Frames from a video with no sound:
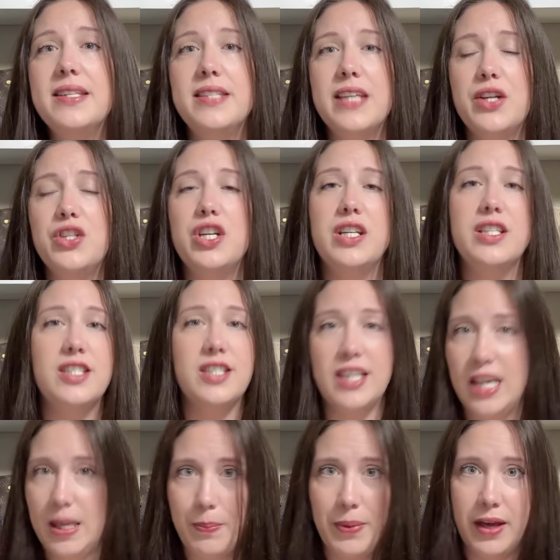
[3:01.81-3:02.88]
intention is to
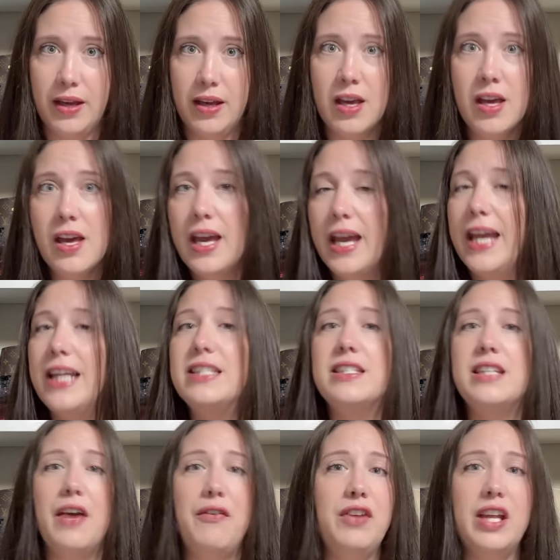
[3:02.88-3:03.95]
keep it. It's
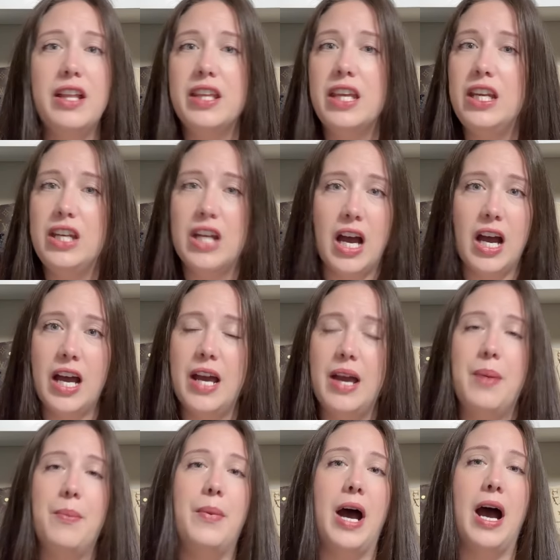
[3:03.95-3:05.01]
definitely not
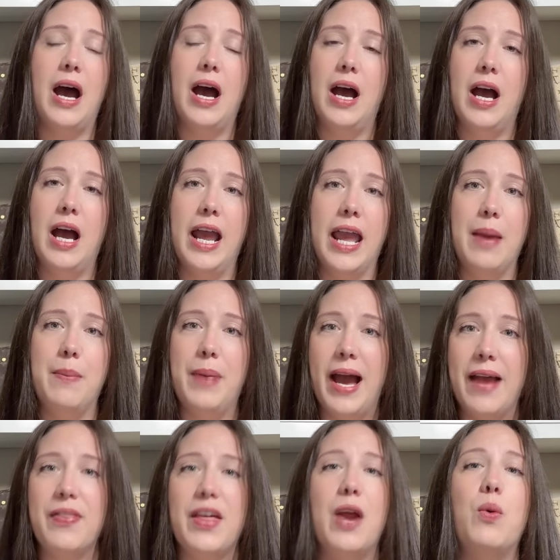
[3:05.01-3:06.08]
uh, a
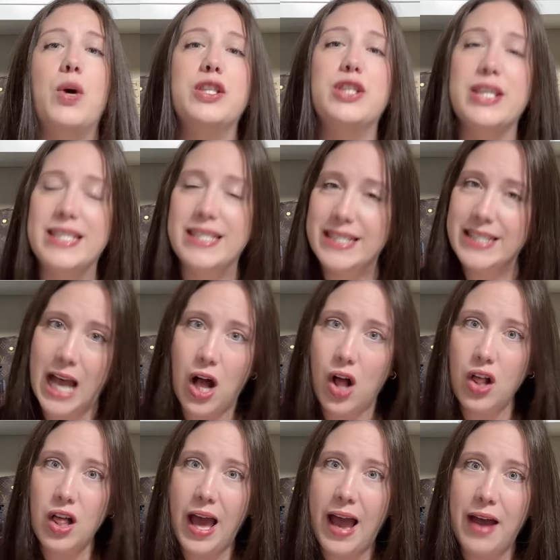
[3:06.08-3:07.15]
bag that I want to
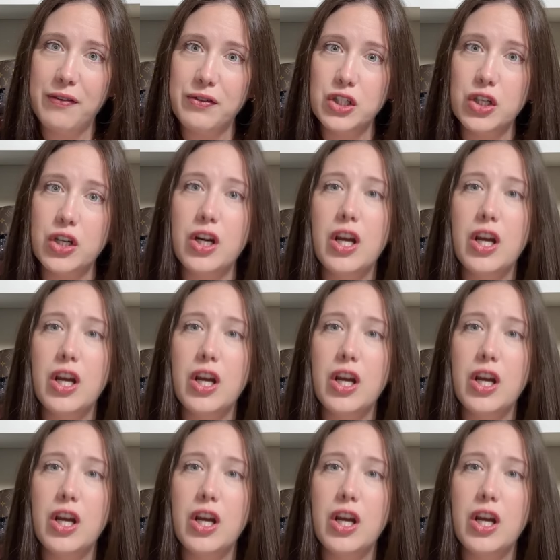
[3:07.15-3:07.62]
sell after.